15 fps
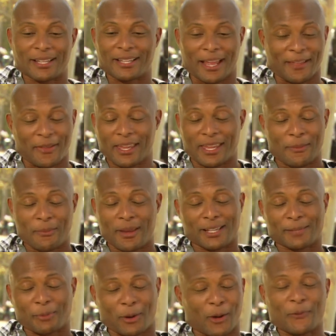I think it
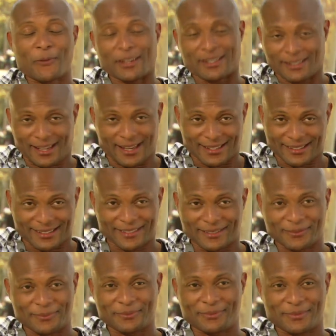makes perfect sense
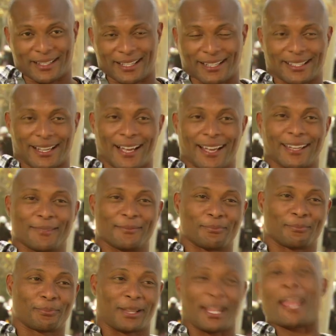because I
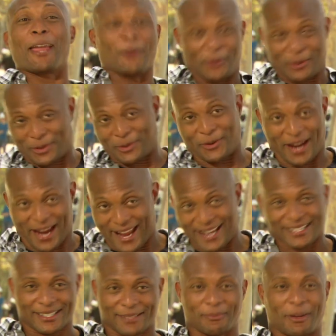played on
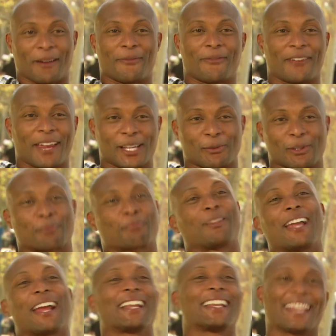grass. My face was
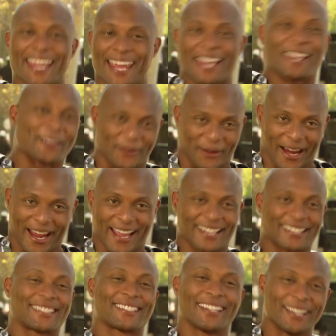planted in
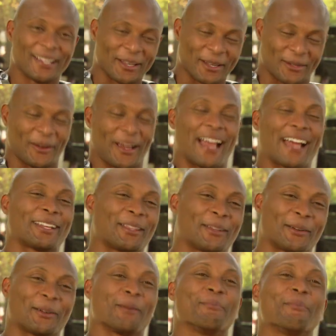grass, so I had to
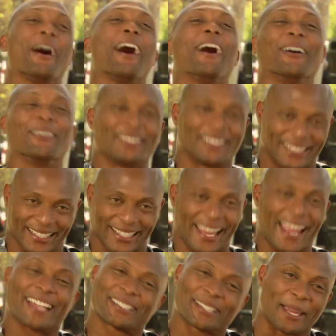learn about the
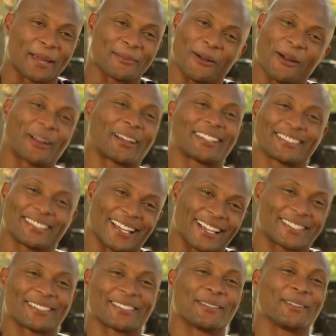landscape
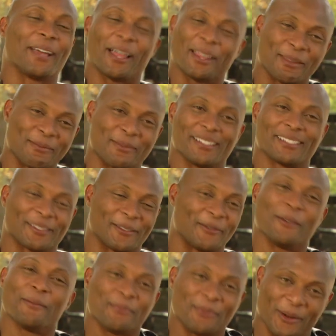architecture elements of
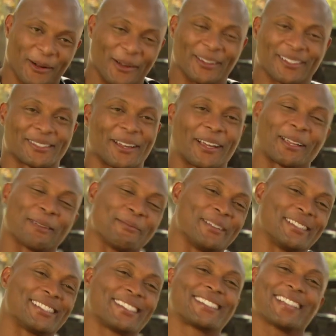football so I can
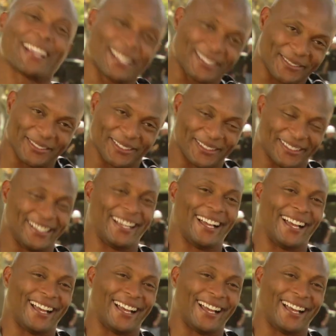be successful.